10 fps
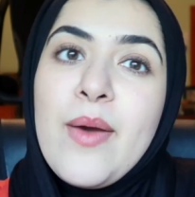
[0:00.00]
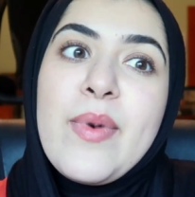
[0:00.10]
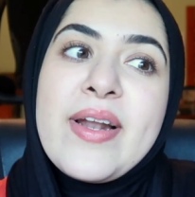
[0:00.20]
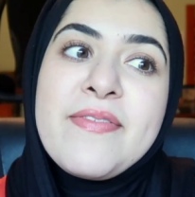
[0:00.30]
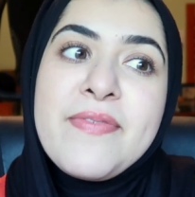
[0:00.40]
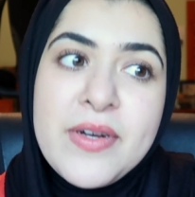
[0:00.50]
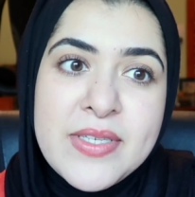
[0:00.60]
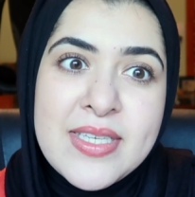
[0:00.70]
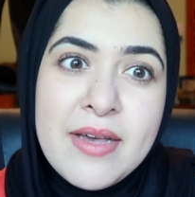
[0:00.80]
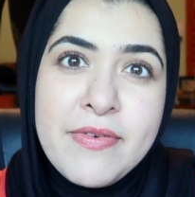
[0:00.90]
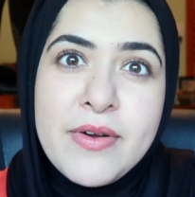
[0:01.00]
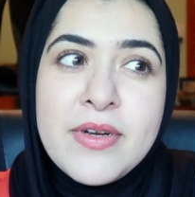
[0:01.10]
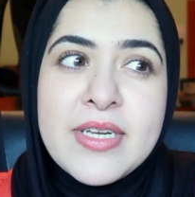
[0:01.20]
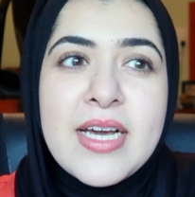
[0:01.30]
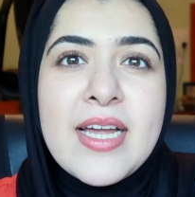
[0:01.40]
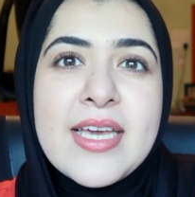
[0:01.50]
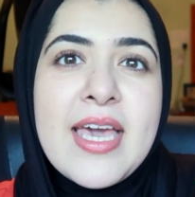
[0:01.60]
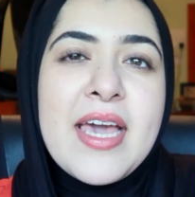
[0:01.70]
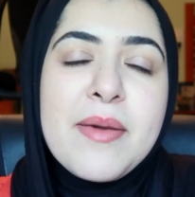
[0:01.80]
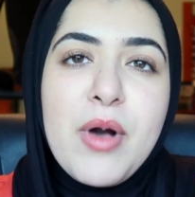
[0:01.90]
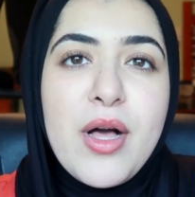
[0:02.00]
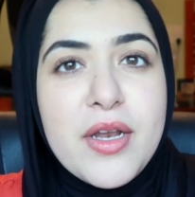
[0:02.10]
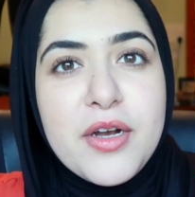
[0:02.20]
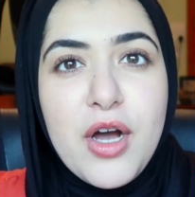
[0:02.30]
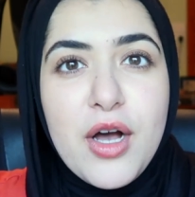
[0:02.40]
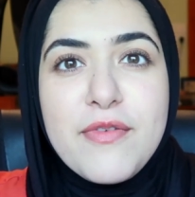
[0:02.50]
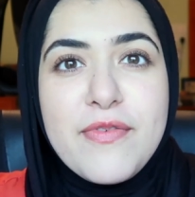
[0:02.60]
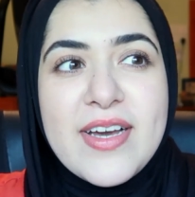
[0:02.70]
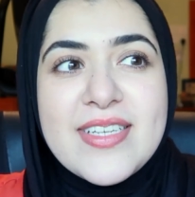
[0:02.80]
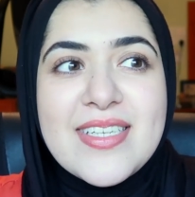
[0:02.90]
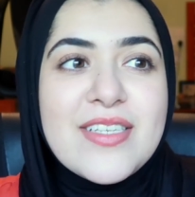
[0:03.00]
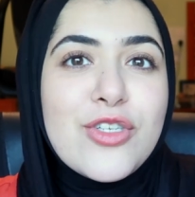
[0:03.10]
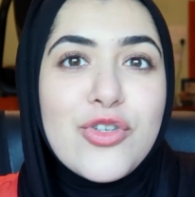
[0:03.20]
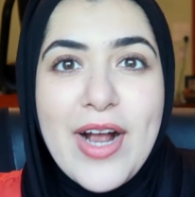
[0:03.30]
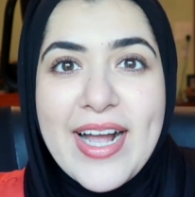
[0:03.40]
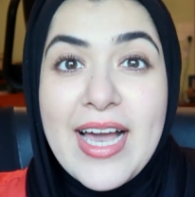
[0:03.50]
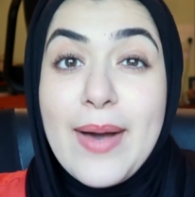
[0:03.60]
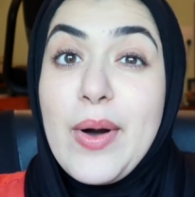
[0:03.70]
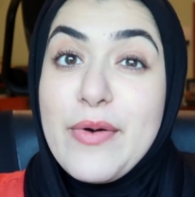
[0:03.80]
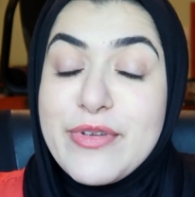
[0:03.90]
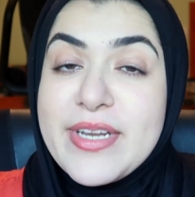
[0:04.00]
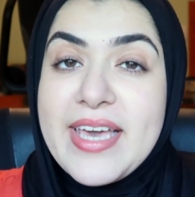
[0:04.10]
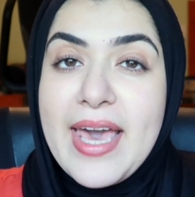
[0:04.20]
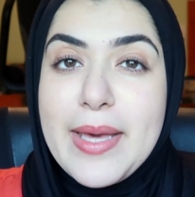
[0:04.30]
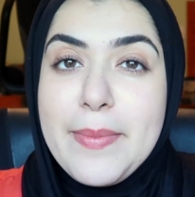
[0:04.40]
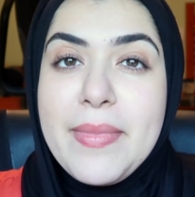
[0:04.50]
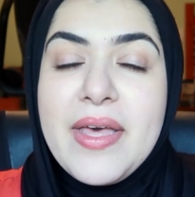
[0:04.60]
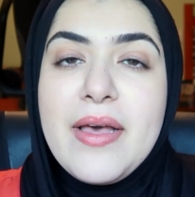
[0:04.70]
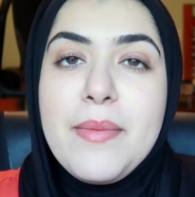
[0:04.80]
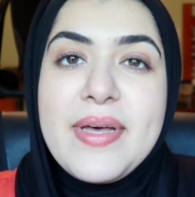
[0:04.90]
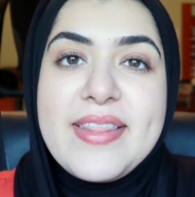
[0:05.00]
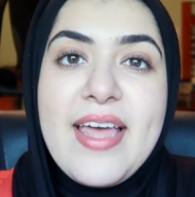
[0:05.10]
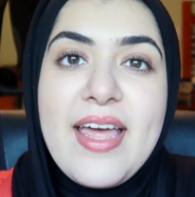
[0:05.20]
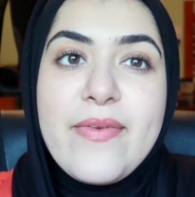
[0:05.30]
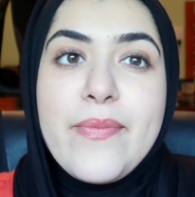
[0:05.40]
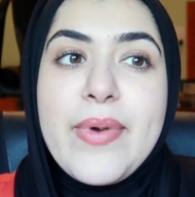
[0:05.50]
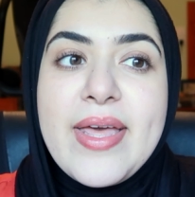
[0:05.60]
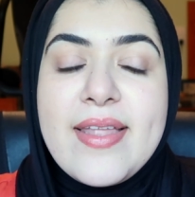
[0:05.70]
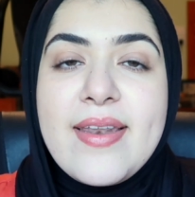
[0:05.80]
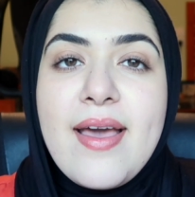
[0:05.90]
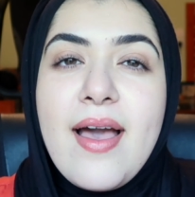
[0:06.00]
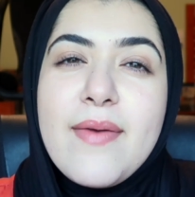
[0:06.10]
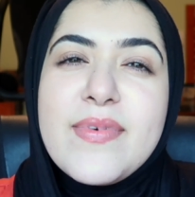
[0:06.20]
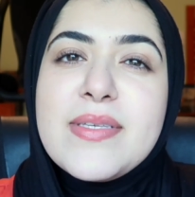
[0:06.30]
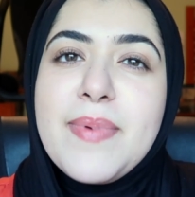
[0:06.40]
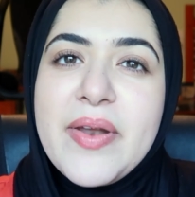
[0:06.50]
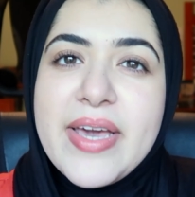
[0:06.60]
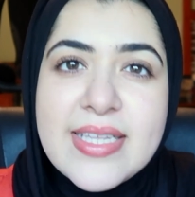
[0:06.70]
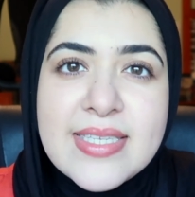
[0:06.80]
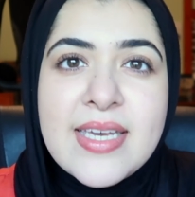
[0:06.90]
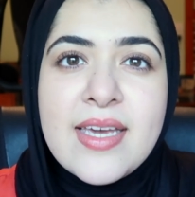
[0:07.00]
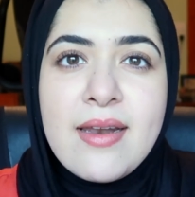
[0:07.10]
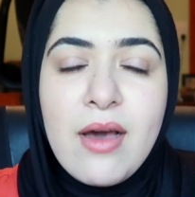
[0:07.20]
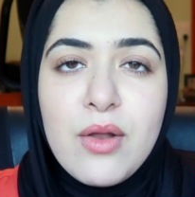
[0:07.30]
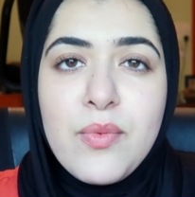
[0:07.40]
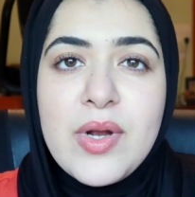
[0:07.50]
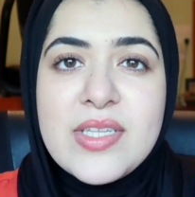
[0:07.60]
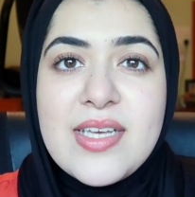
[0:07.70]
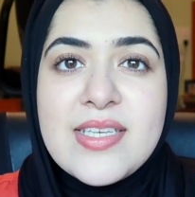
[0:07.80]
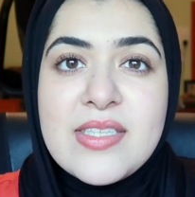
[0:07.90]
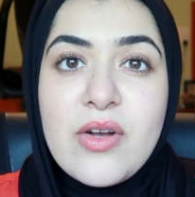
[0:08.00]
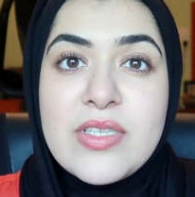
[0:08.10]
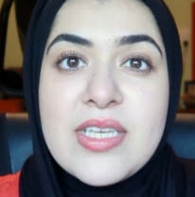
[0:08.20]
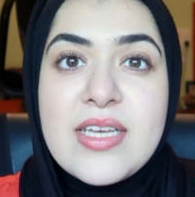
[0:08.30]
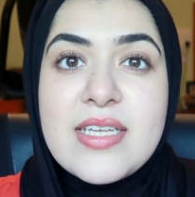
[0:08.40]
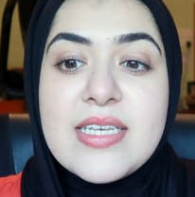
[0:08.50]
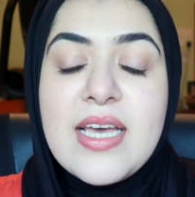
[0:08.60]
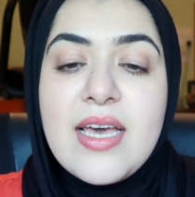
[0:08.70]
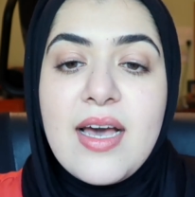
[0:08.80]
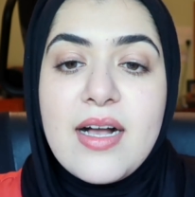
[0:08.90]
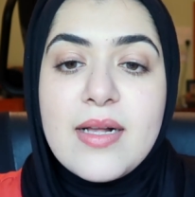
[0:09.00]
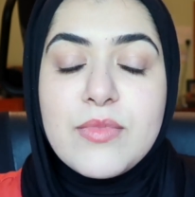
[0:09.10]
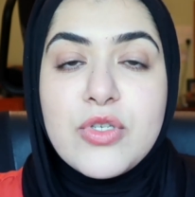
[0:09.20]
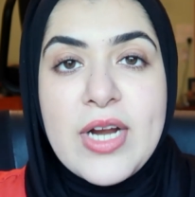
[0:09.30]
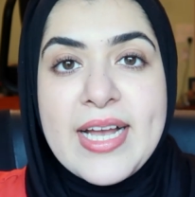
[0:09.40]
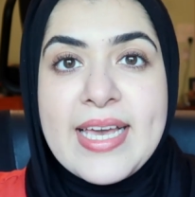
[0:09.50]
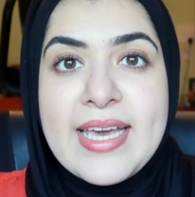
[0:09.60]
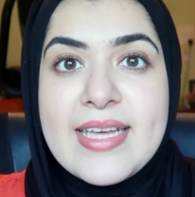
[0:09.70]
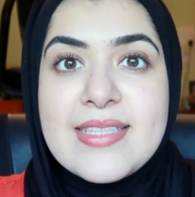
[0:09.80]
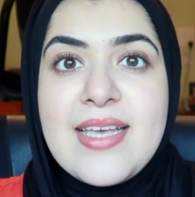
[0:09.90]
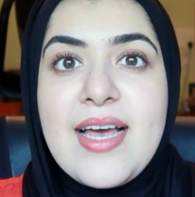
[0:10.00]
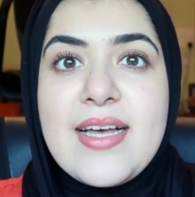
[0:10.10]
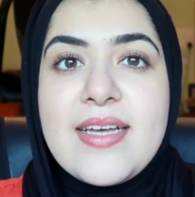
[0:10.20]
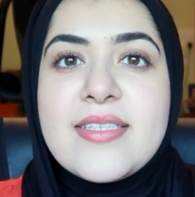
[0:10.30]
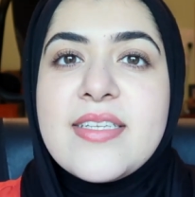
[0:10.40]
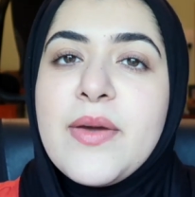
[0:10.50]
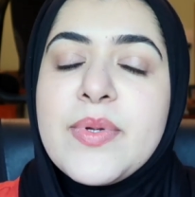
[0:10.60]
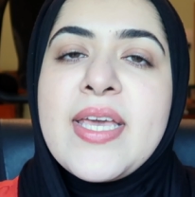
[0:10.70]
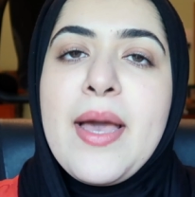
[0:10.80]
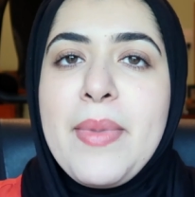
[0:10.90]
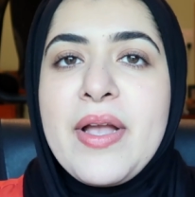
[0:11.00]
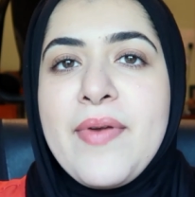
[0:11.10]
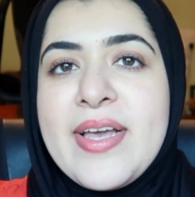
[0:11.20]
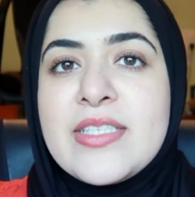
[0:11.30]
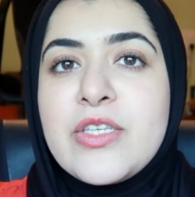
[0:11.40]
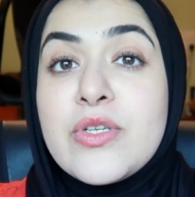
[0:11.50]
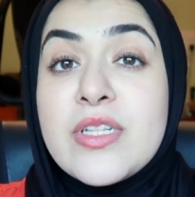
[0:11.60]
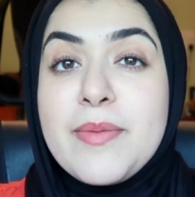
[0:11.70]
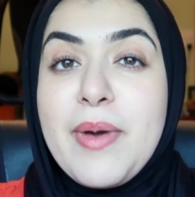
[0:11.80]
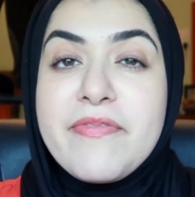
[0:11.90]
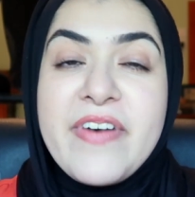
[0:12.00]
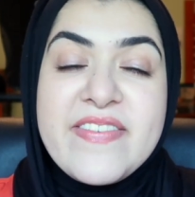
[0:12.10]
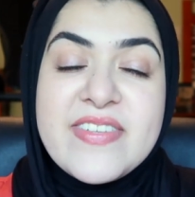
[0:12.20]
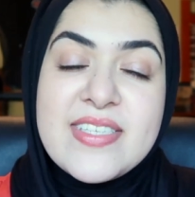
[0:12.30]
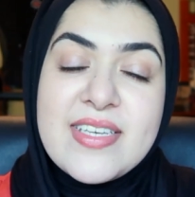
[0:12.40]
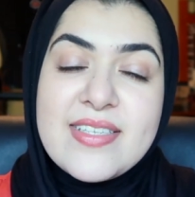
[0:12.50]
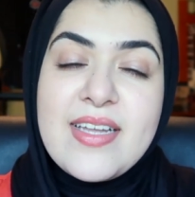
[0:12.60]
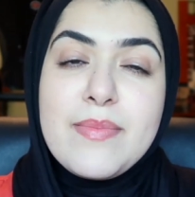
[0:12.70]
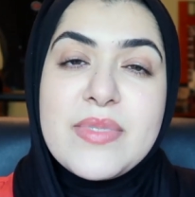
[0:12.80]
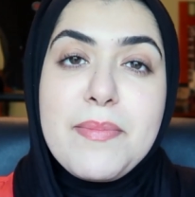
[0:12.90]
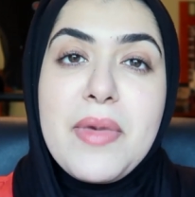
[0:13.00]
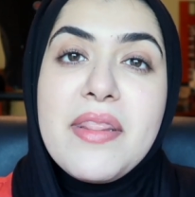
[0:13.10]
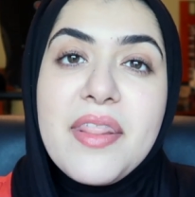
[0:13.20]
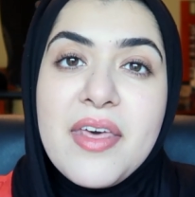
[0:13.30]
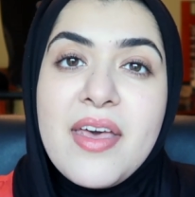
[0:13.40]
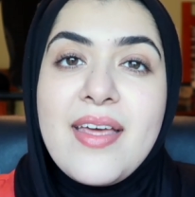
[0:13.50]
When I first suffered, it kind of came on and off. I didn't track how often it came, but then when I was about 18 onwards, I started tracking it, and I would get migraines usually about 5 to 6 times a month.